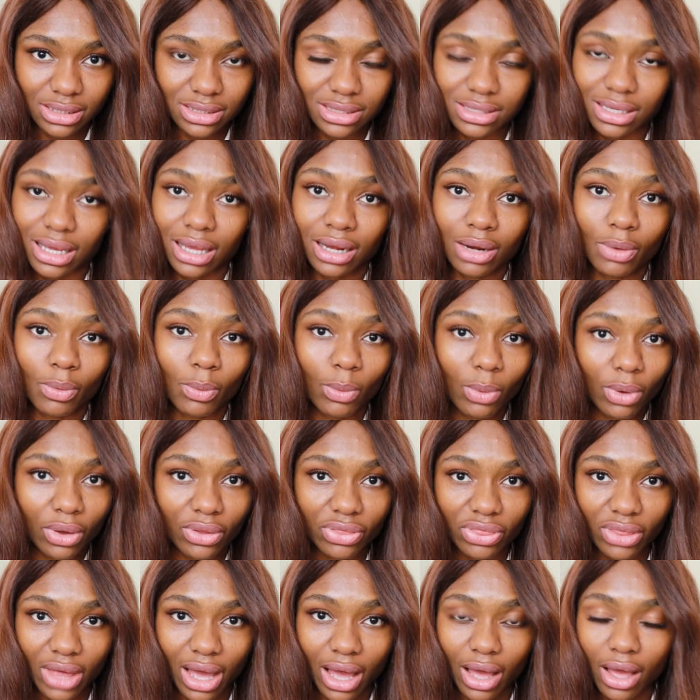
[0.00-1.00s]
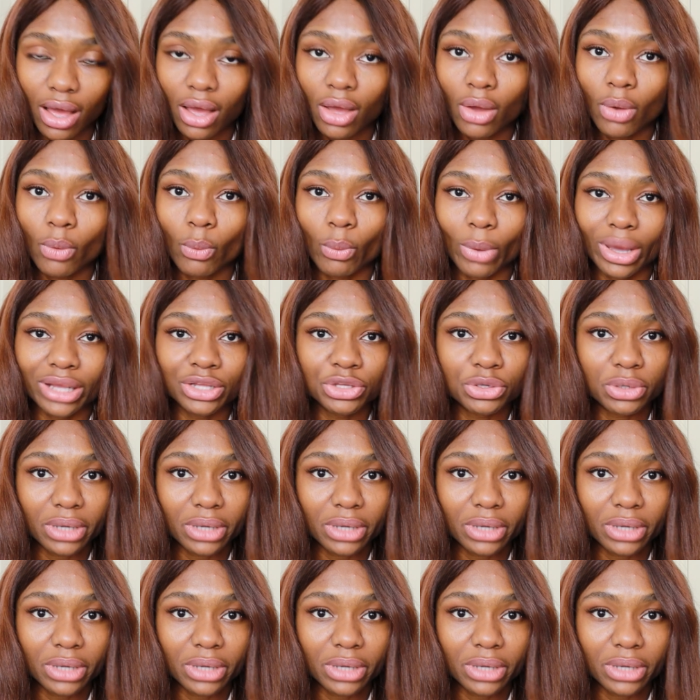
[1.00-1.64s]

It's kind of one that when